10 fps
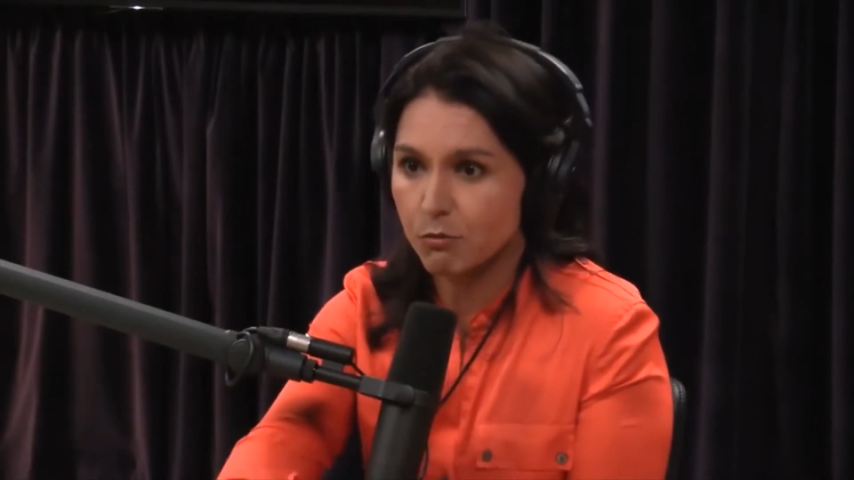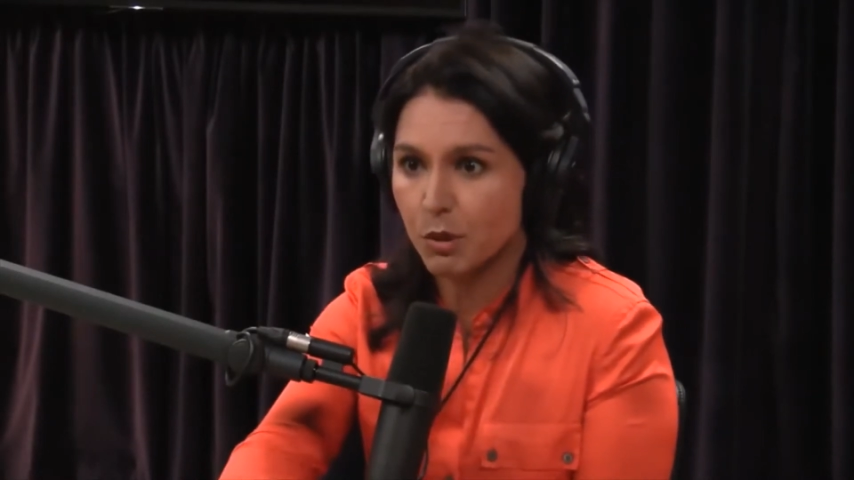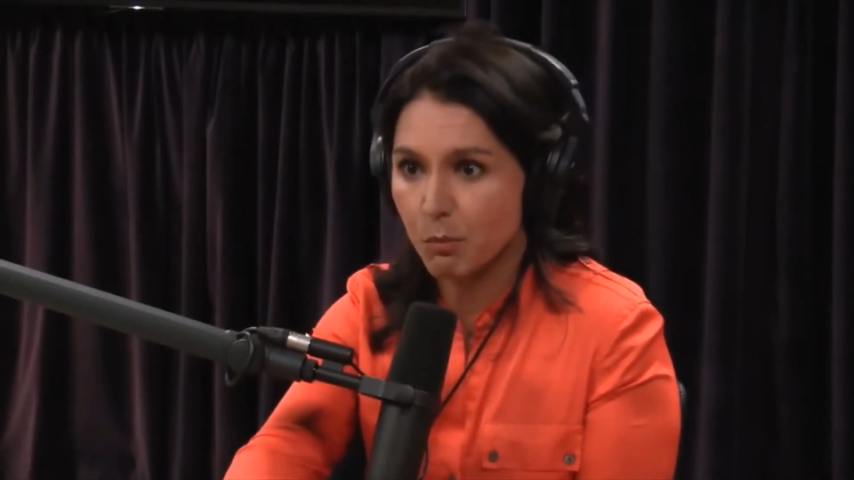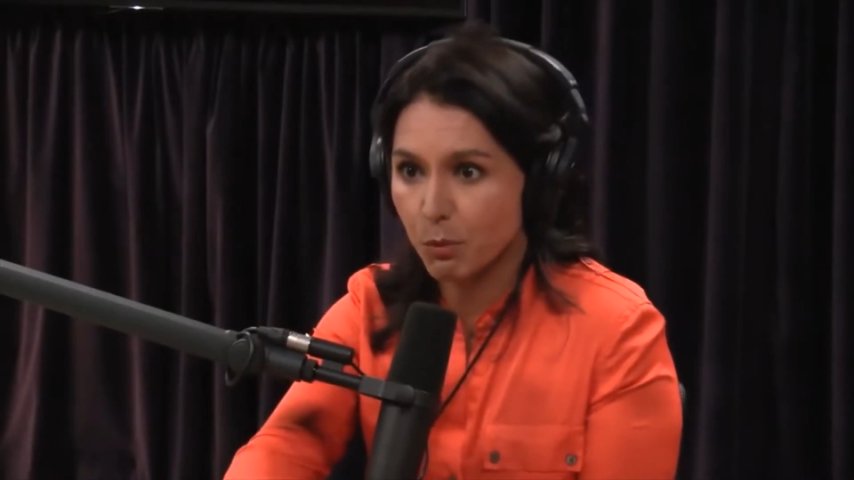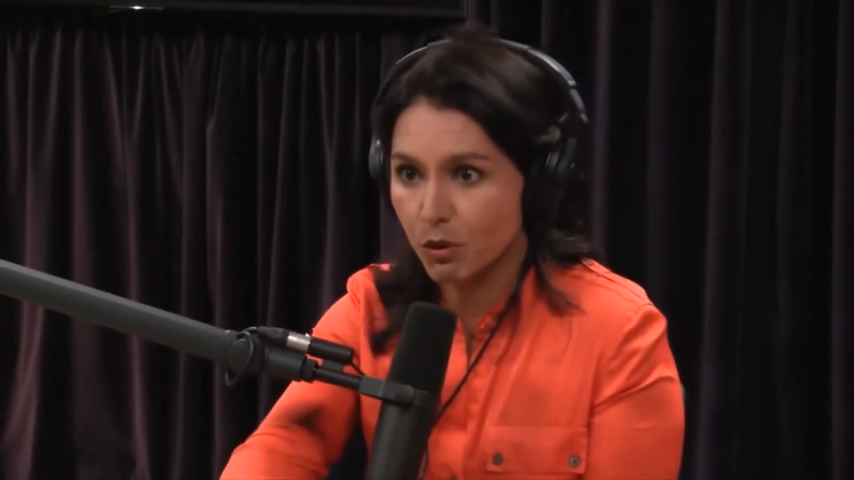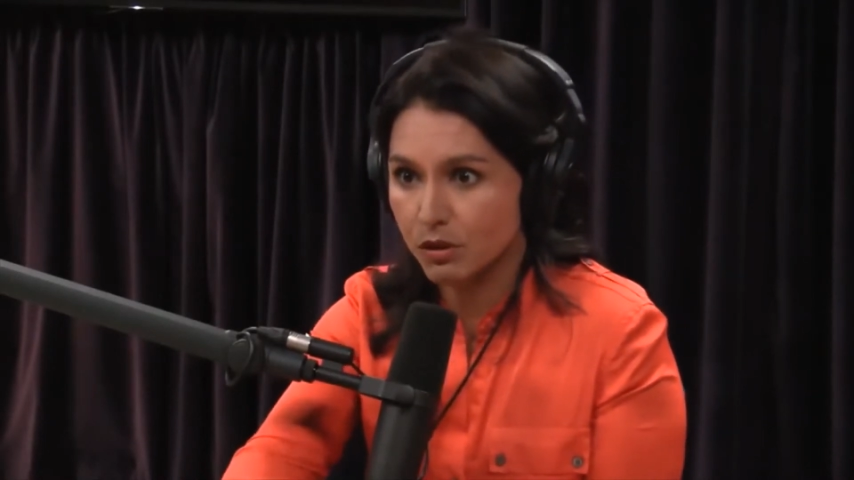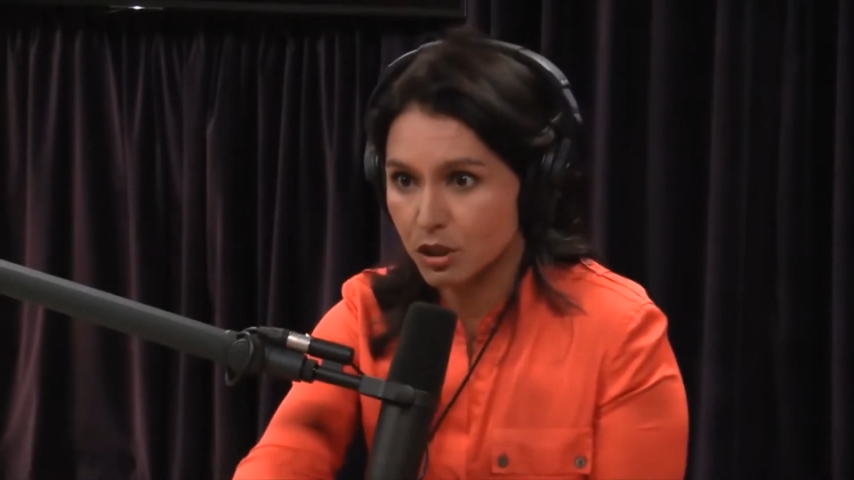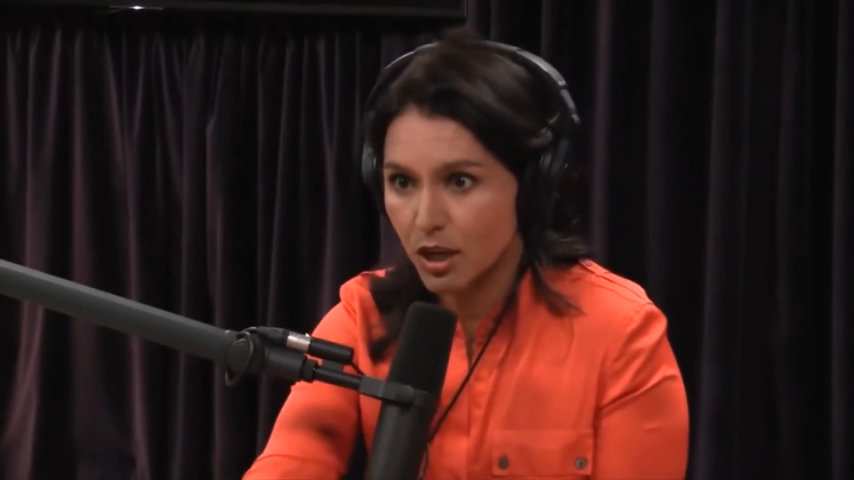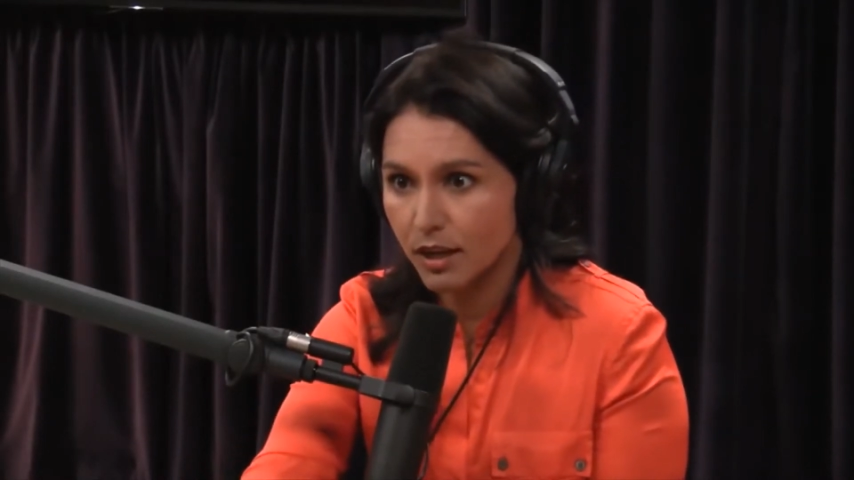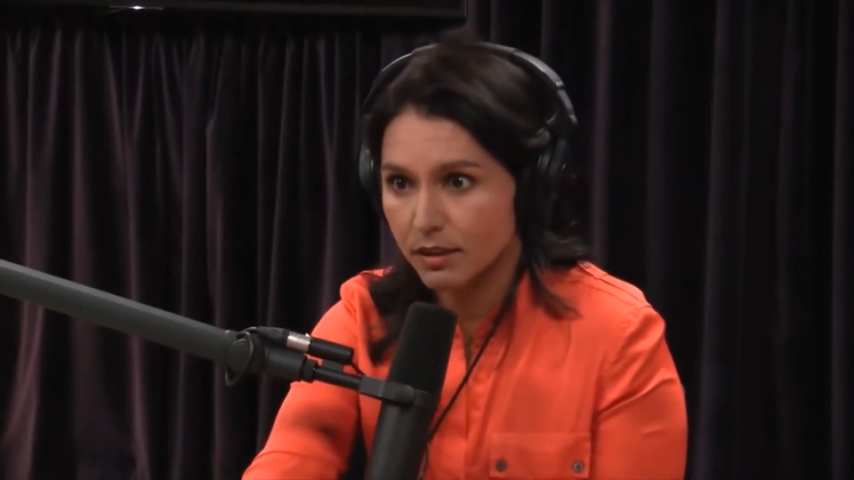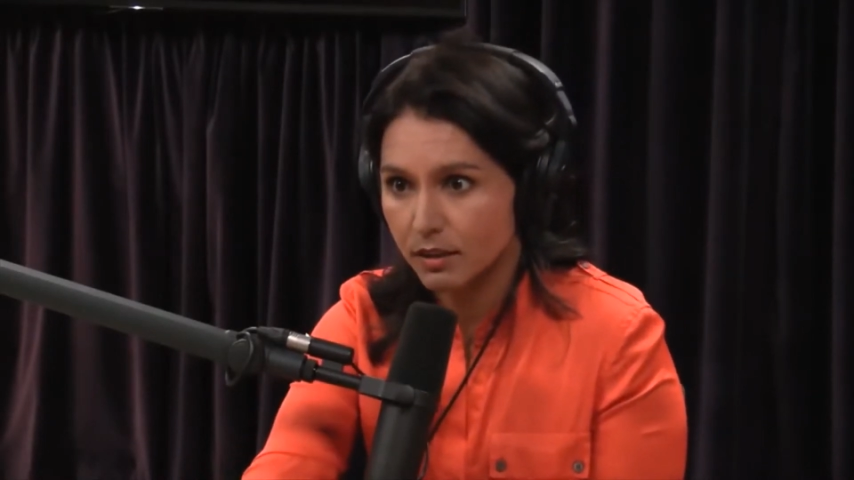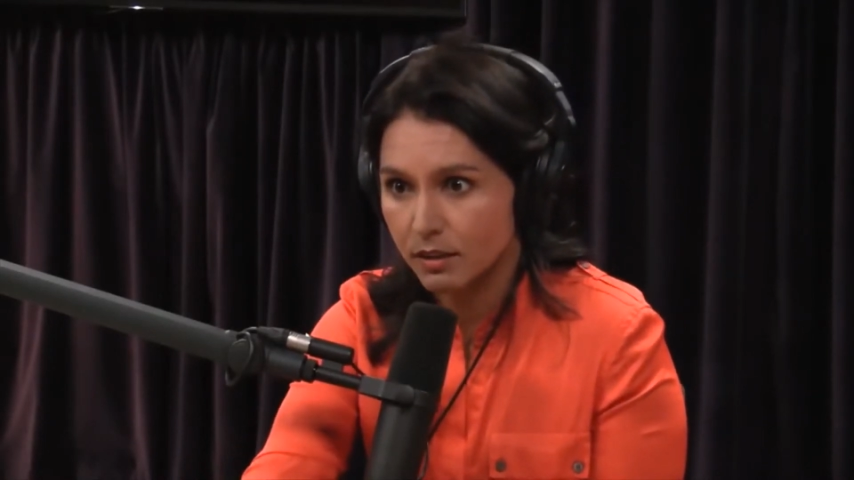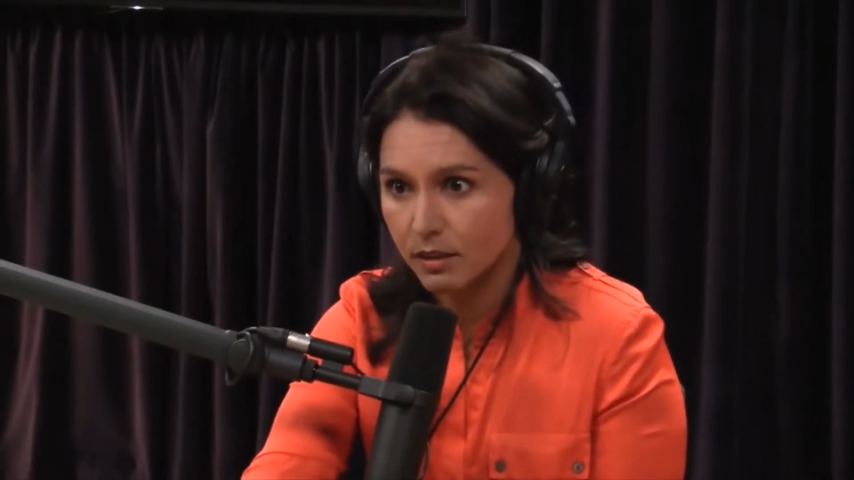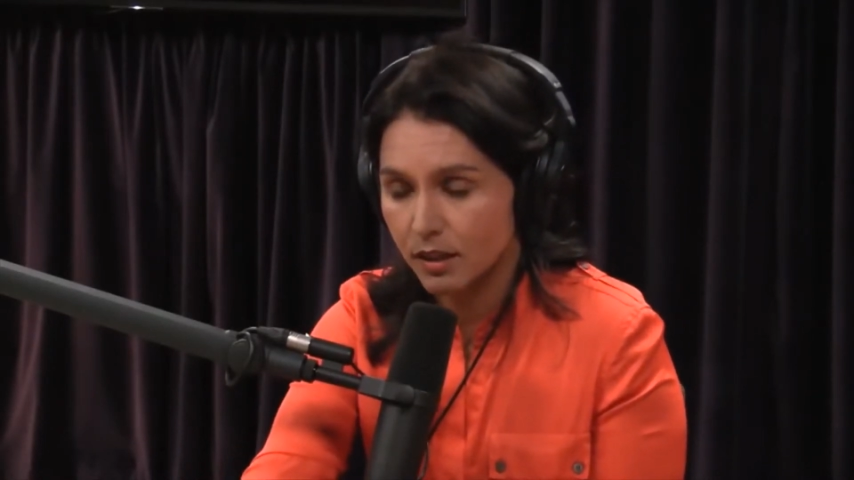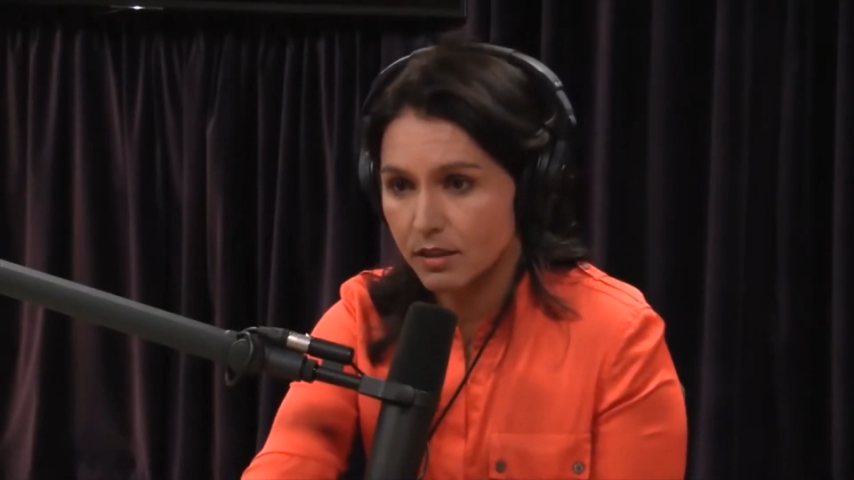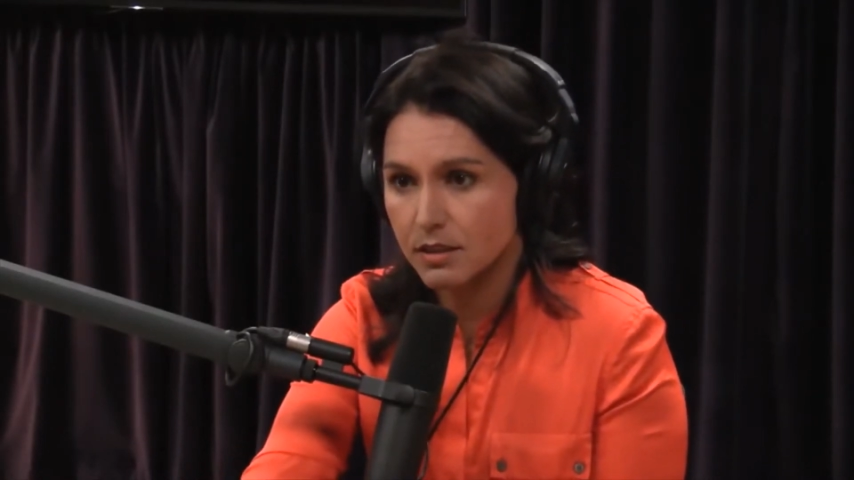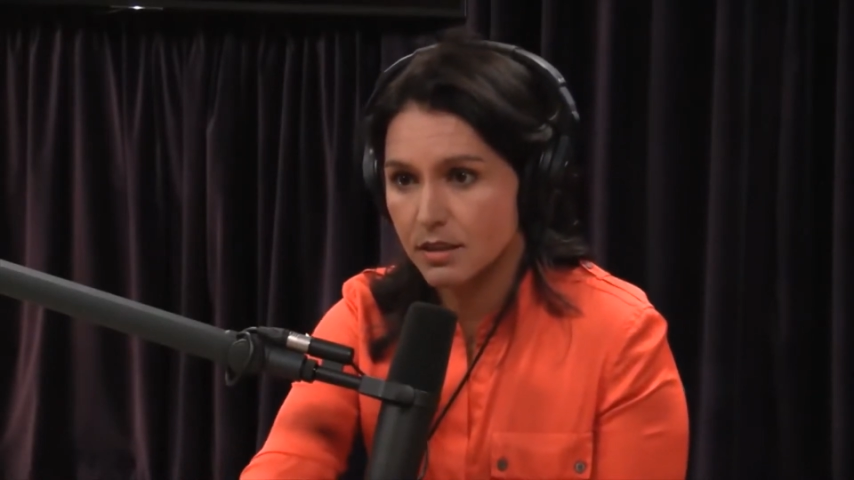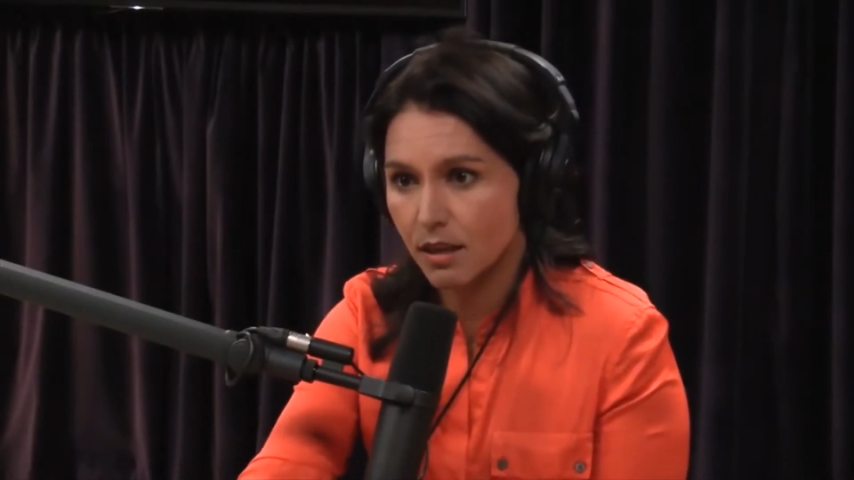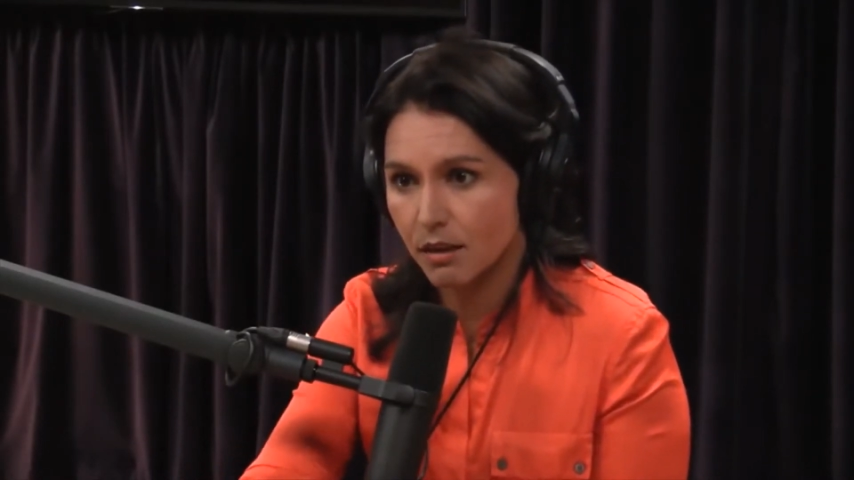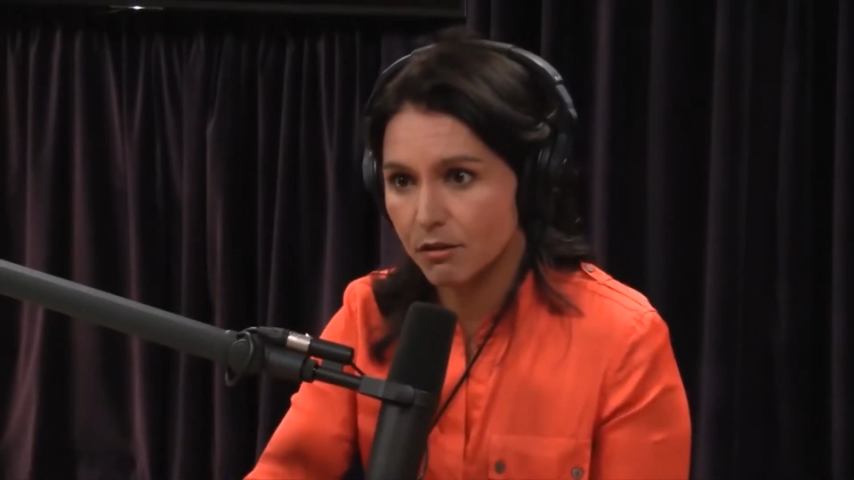people a check
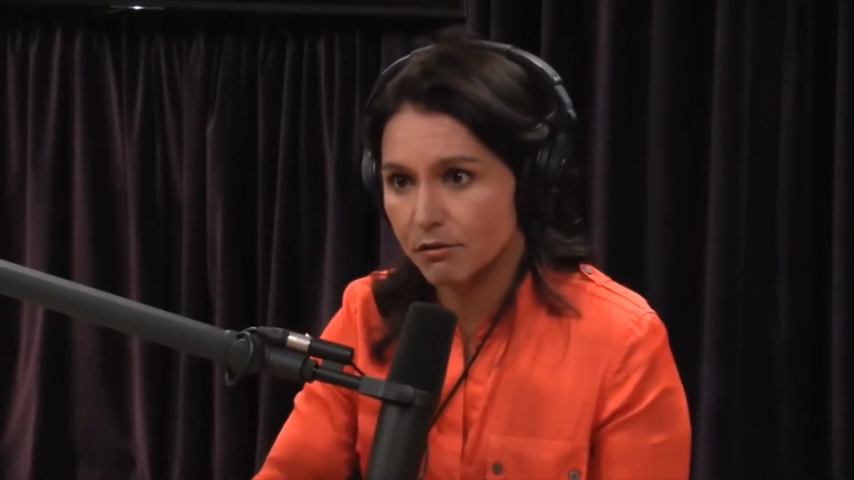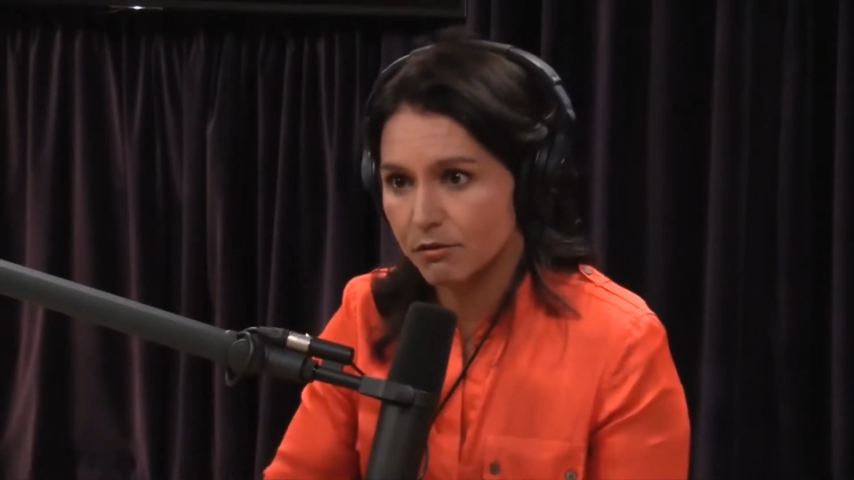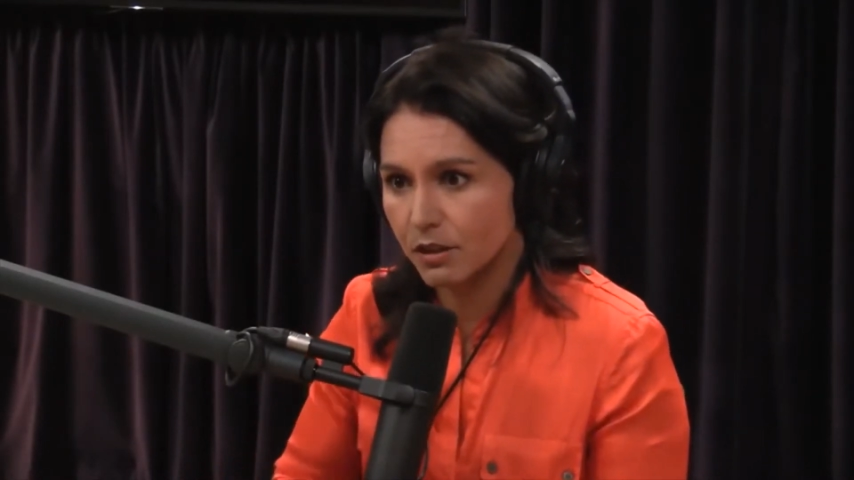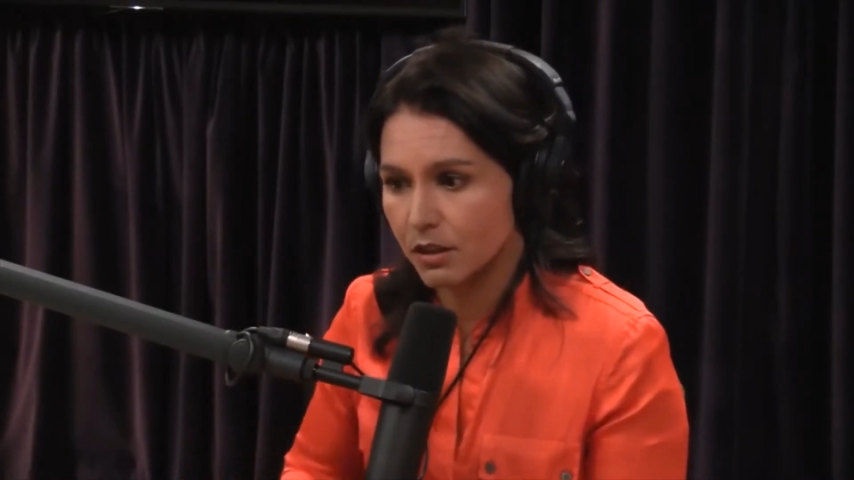instead of